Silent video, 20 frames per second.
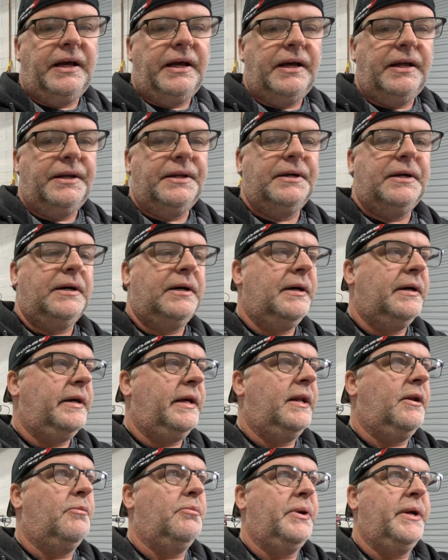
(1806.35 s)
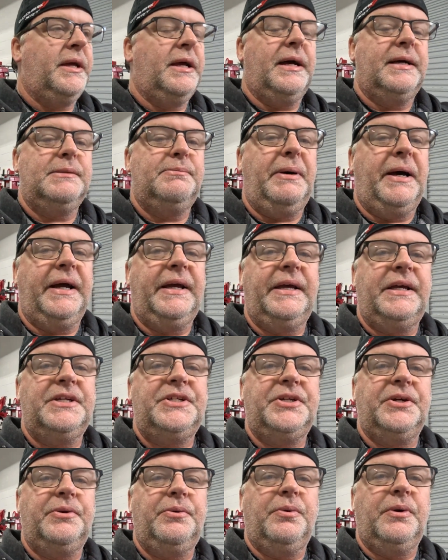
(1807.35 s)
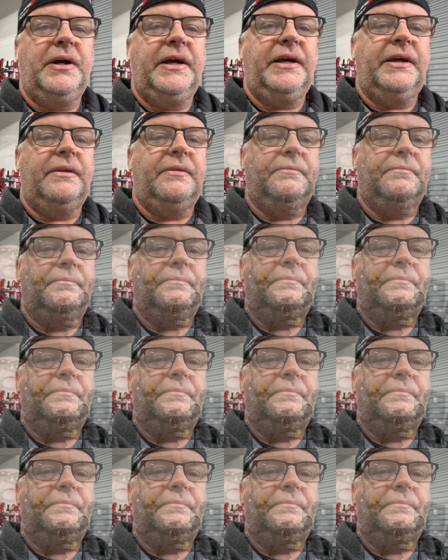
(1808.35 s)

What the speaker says: and I'll bring you guys back in and show you where I get.